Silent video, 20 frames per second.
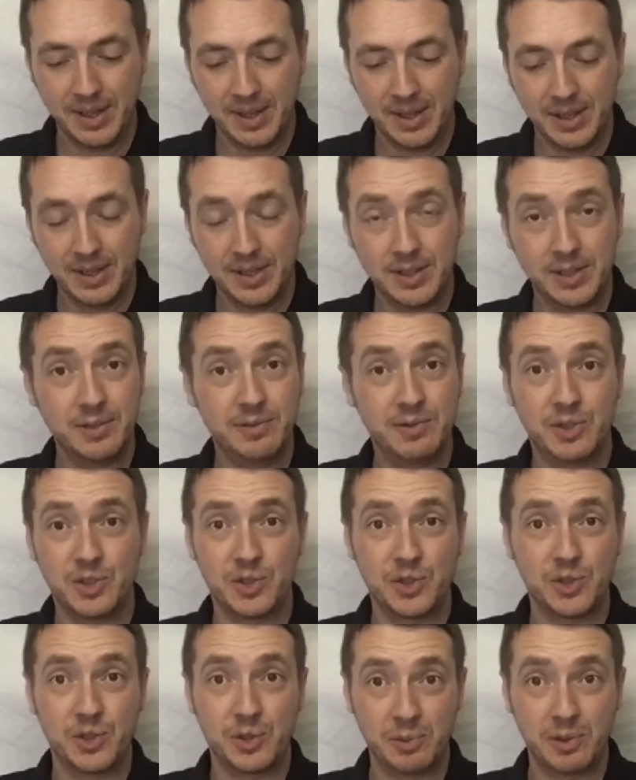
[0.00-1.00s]
you've just
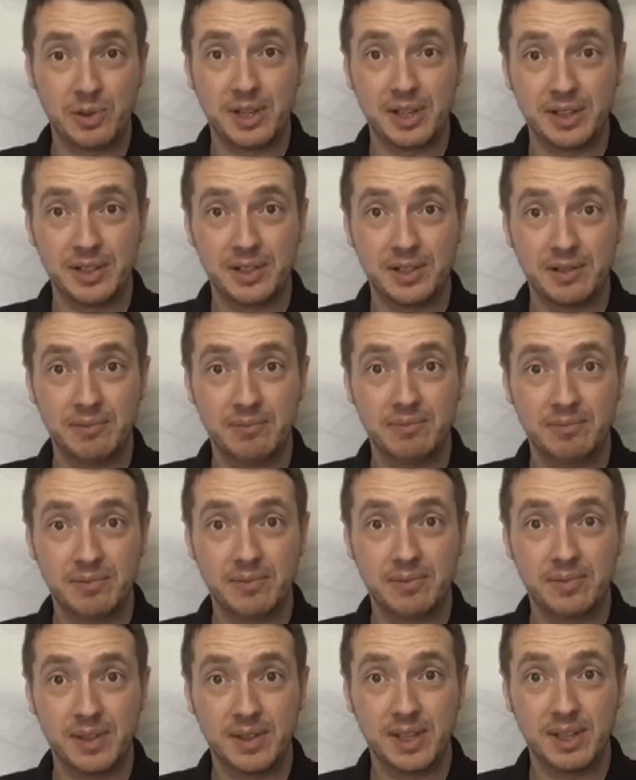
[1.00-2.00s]
upgraded
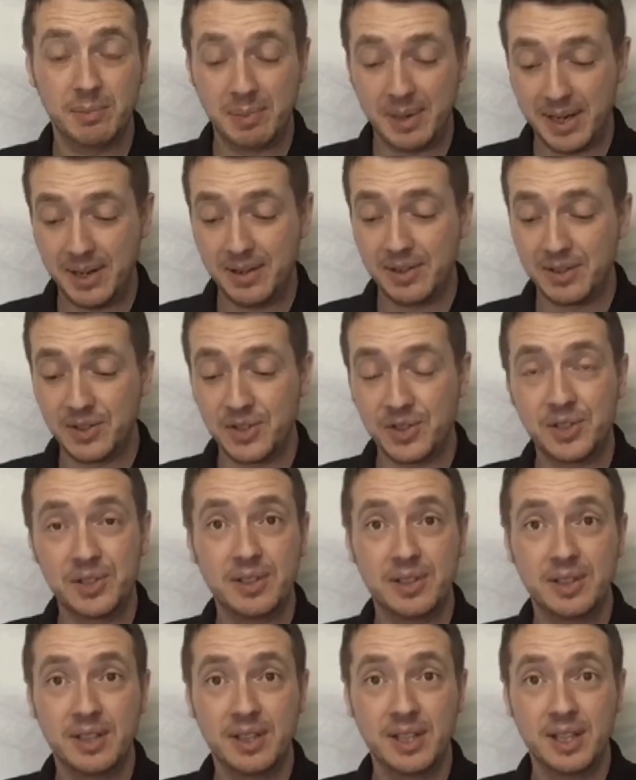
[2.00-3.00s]
the appearance
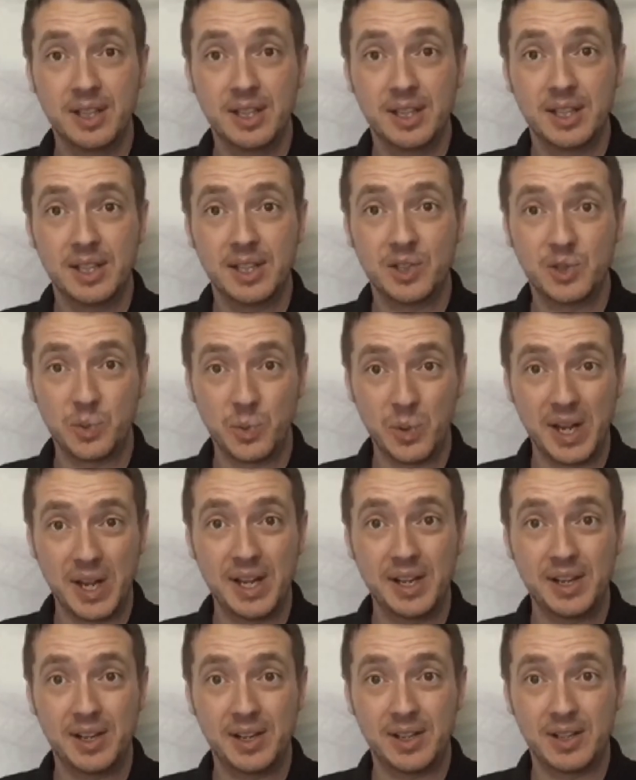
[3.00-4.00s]
as
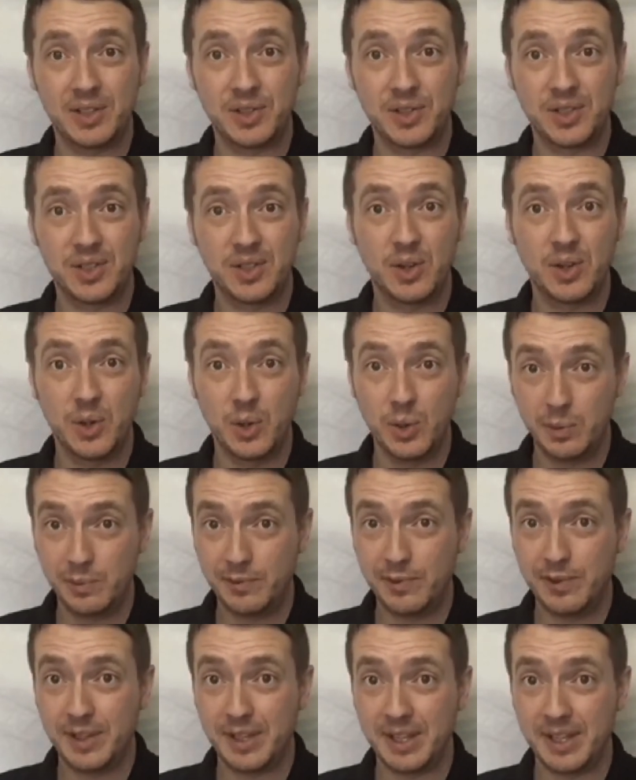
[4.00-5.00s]
well as
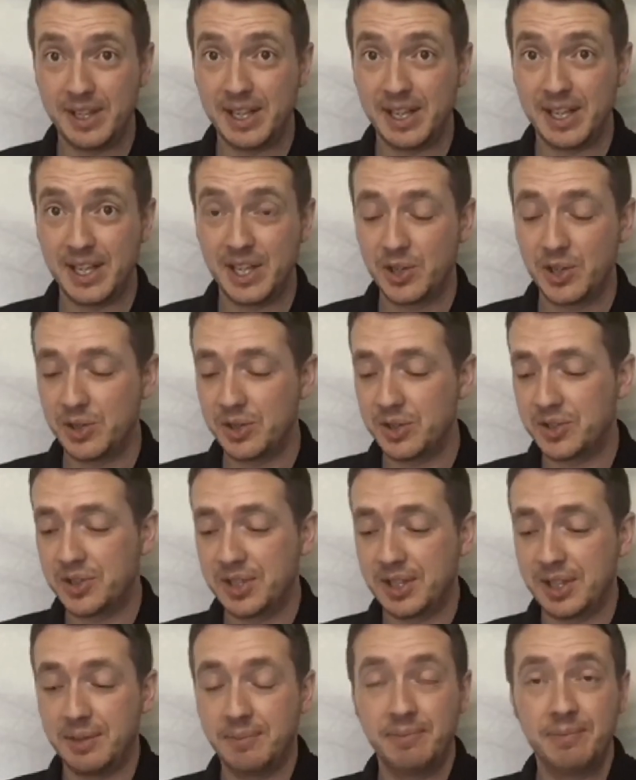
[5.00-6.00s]
hopefully the accuracy
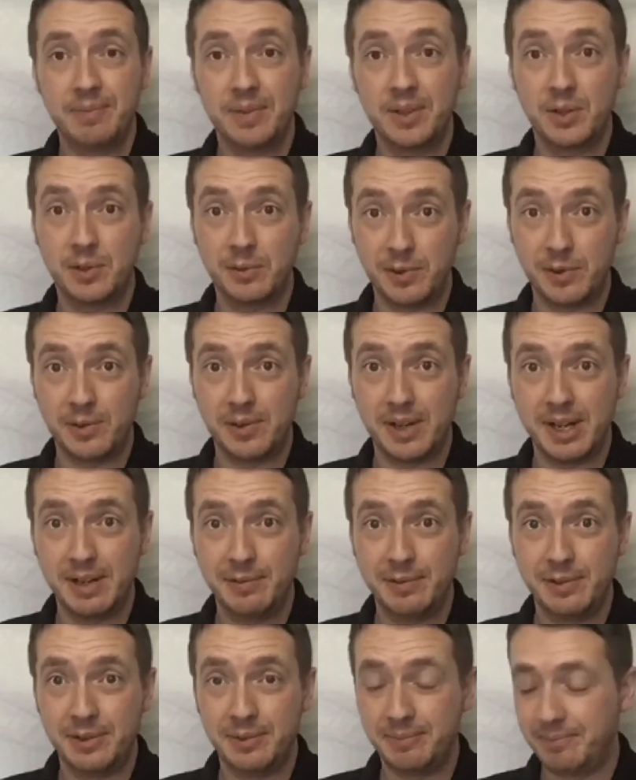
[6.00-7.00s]
of your
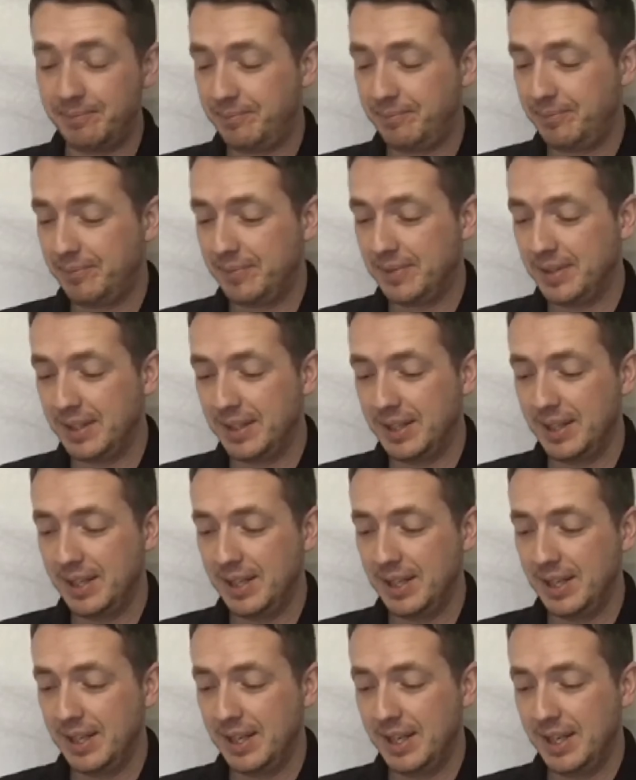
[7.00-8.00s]
rifle.
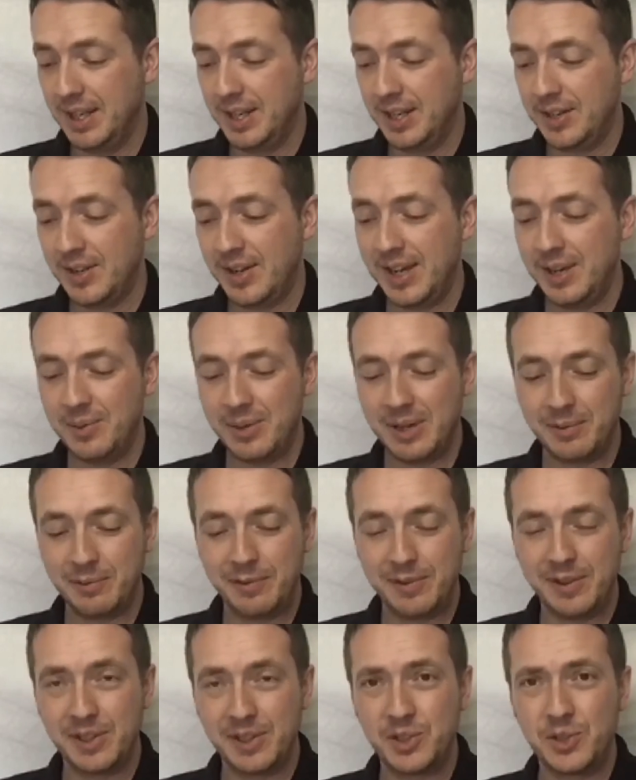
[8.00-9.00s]
Now I went for
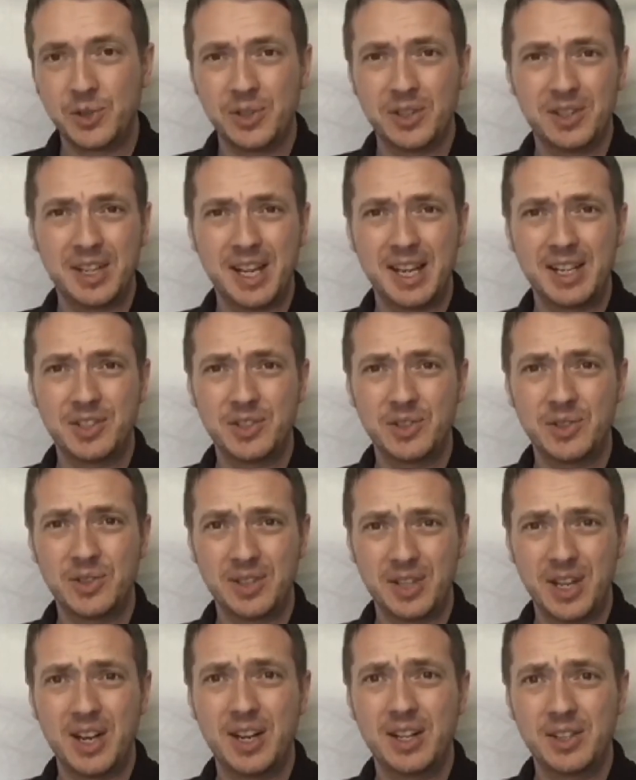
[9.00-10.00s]
this sort of desert
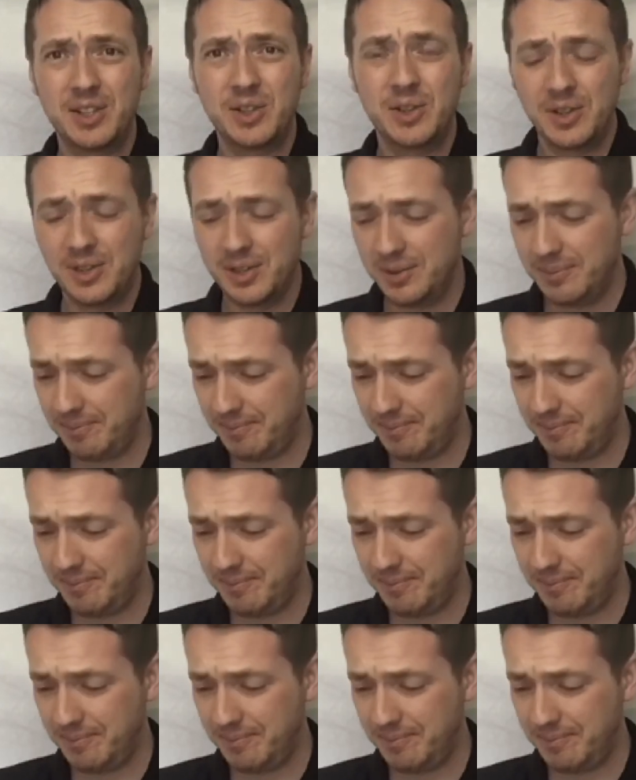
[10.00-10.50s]
tan colour,